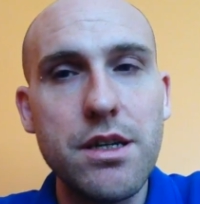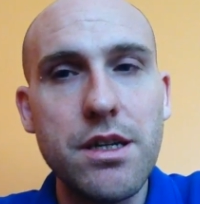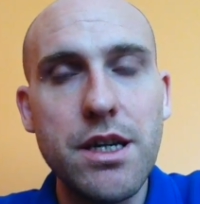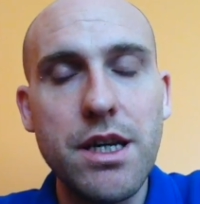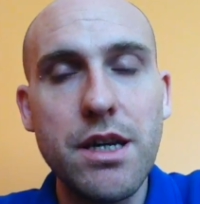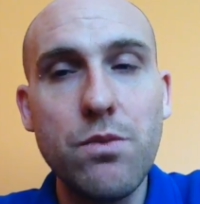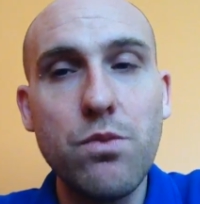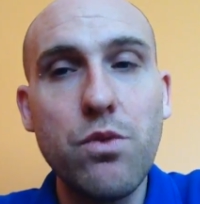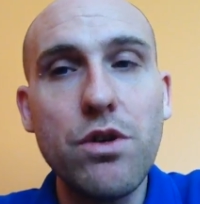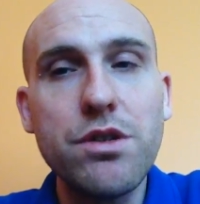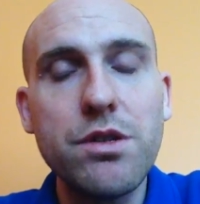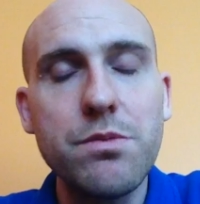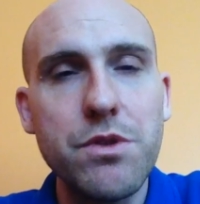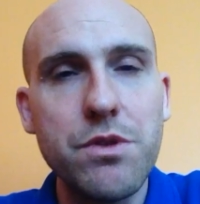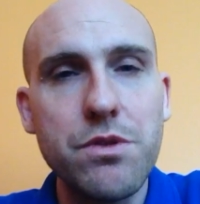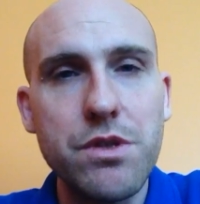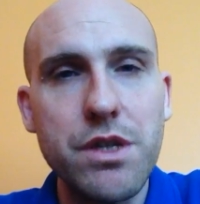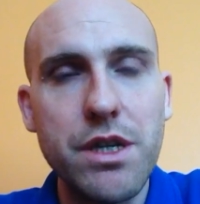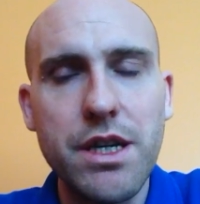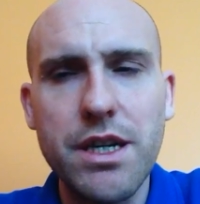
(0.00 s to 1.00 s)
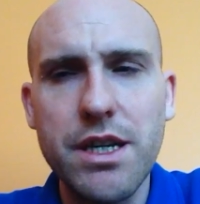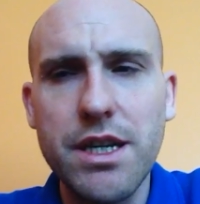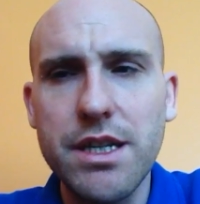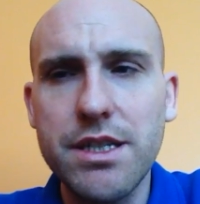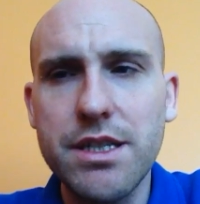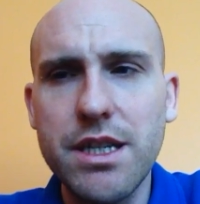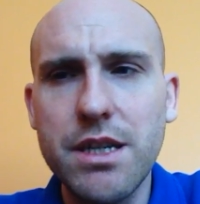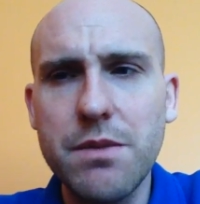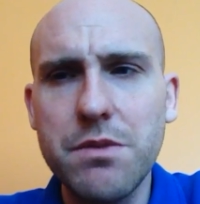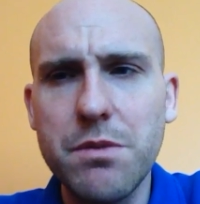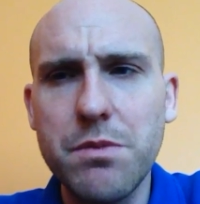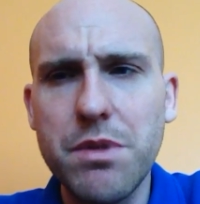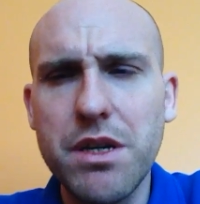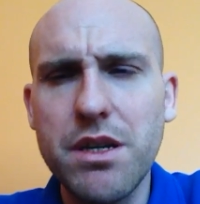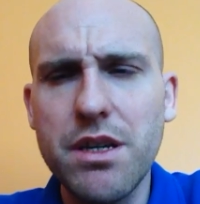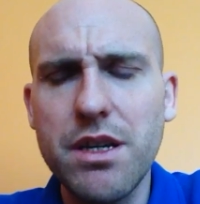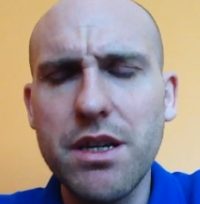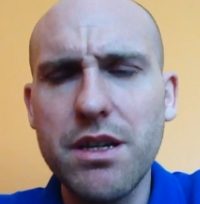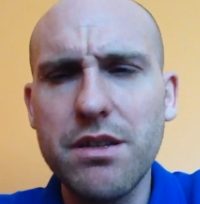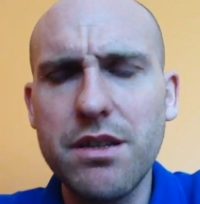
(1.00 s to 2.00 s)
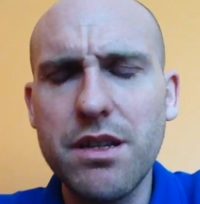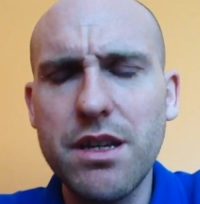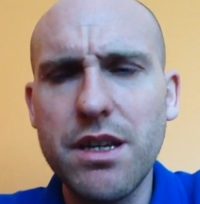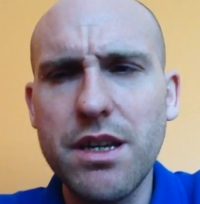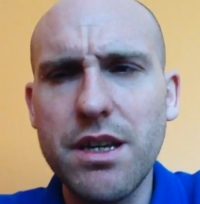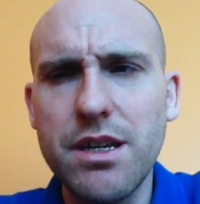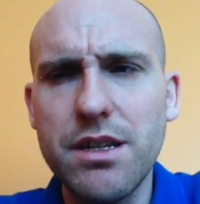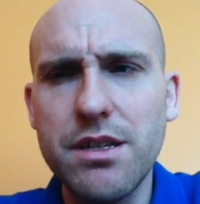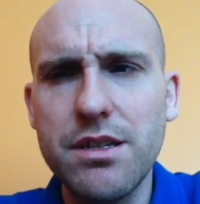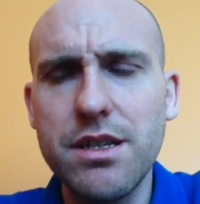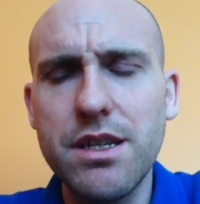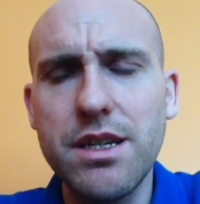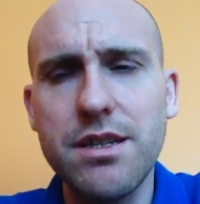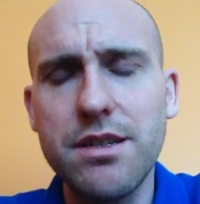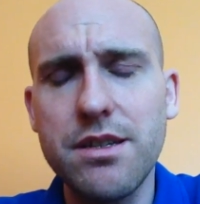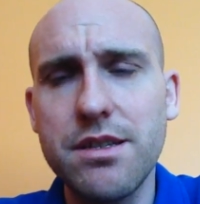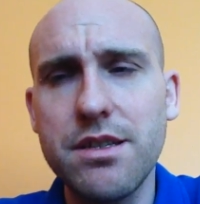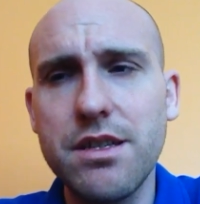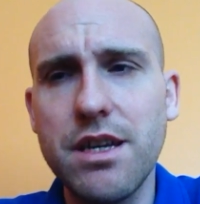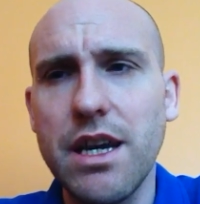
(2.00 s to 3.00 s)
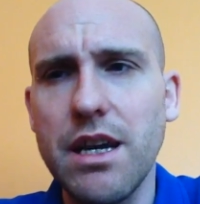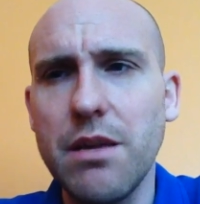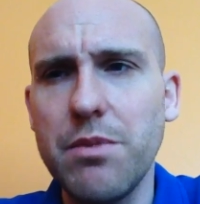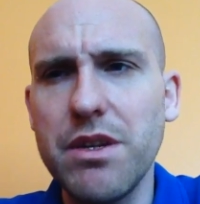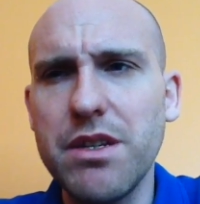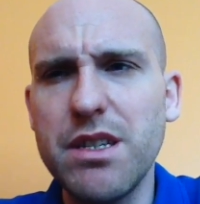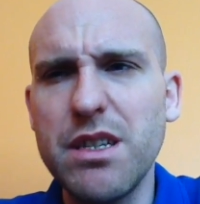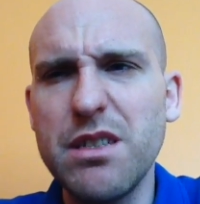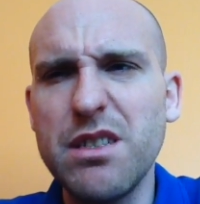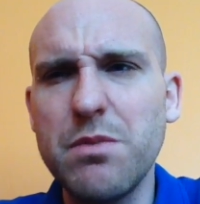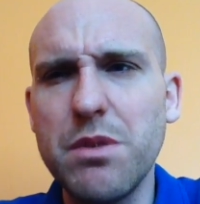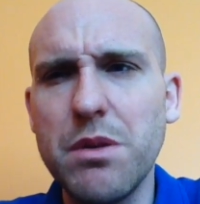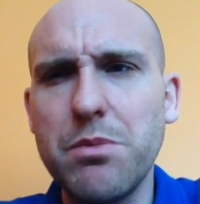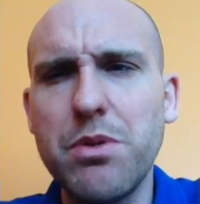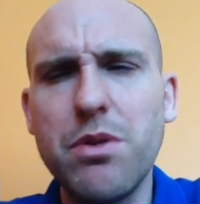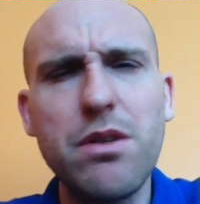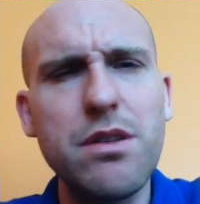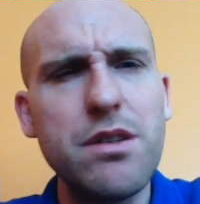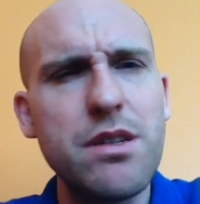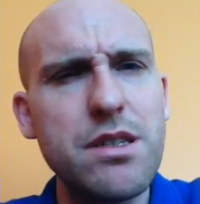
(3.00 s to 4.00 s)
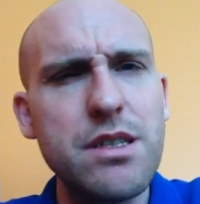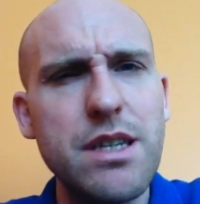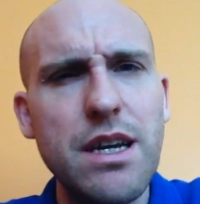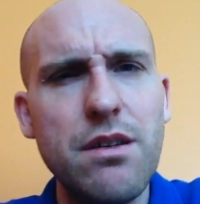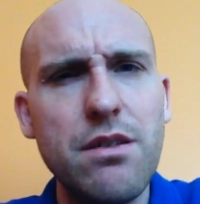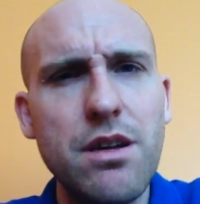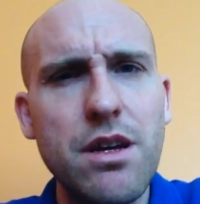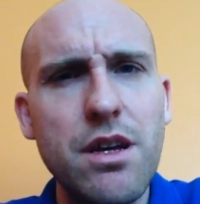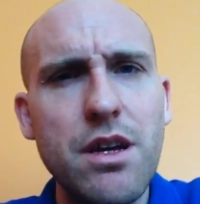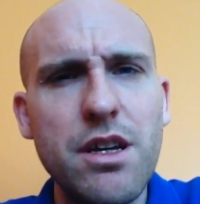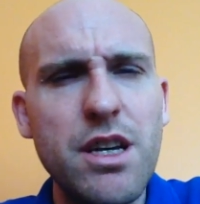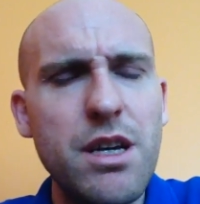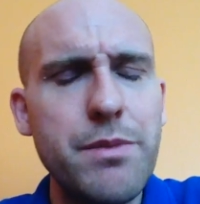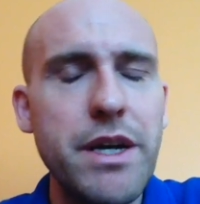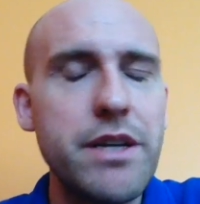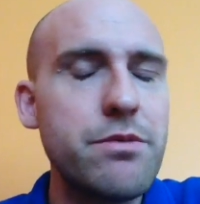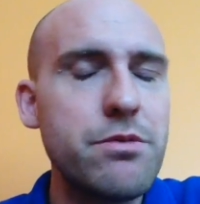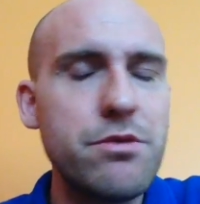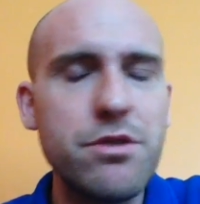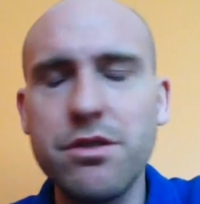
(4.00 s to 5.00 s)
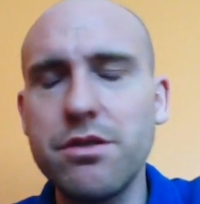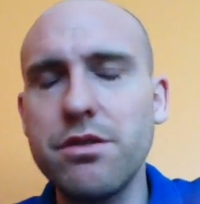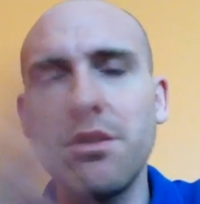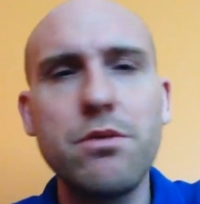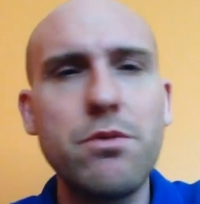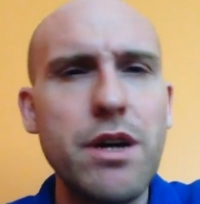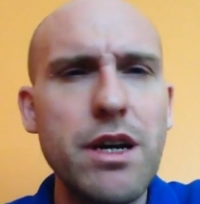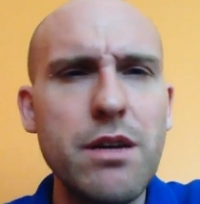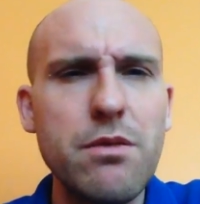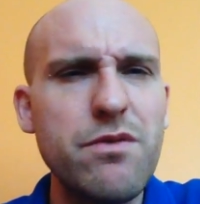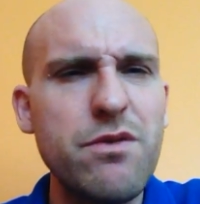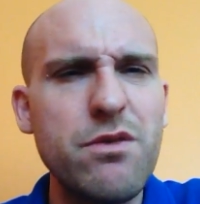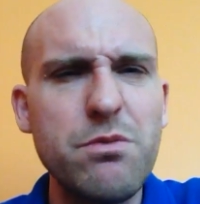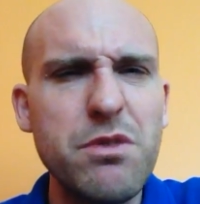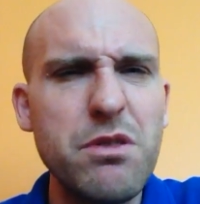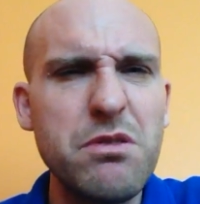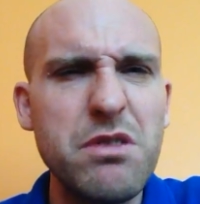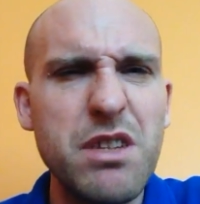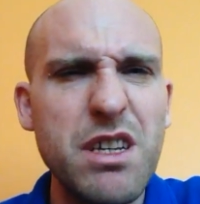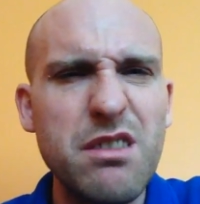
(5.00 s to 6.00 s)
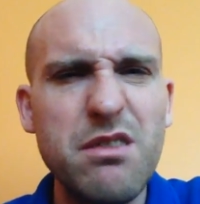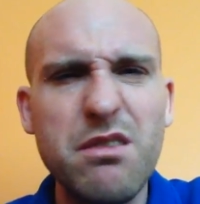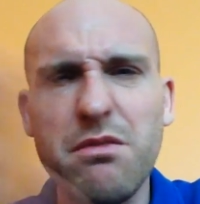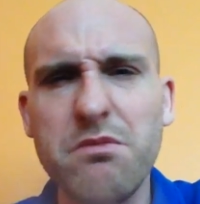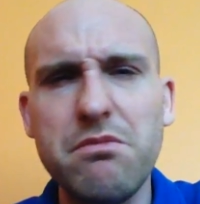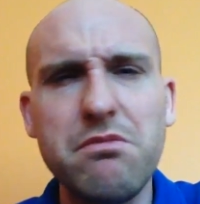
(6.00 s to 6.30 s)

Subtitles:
He was music, and it seems a bit silly to say, but it seems a bit pointless now. You may as well just do away with all music.